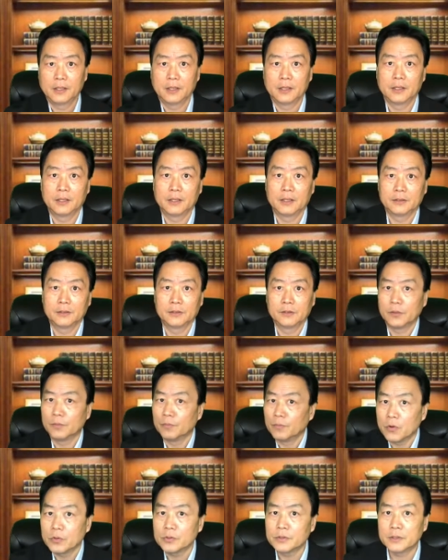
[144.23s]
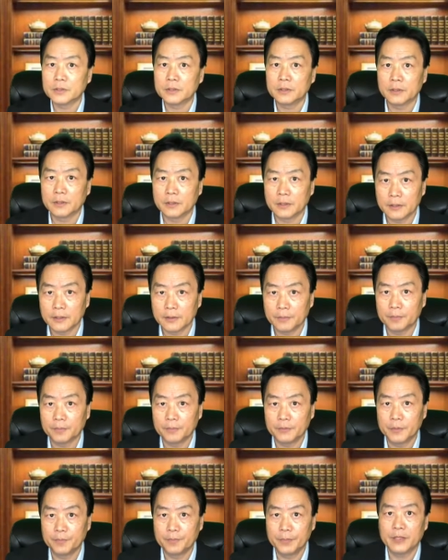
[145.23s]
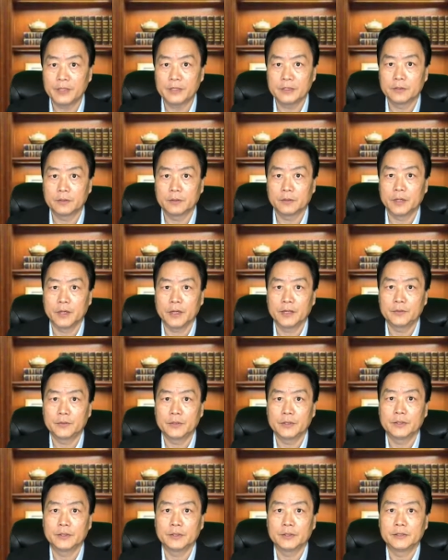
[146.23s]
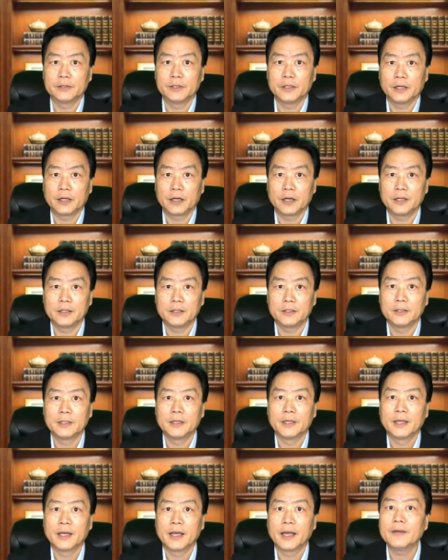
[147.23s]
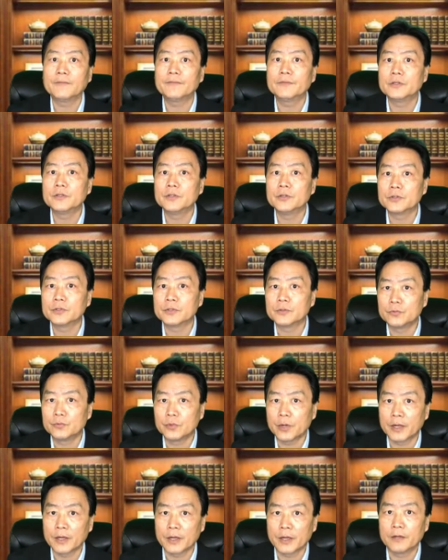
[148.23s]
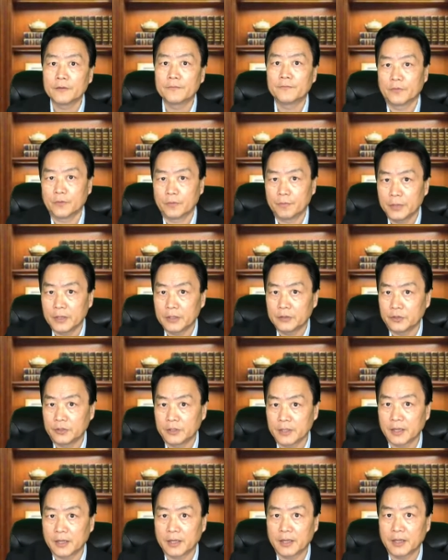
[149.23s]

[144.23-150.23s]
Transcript: the biggest area, the color have to use the right color for match that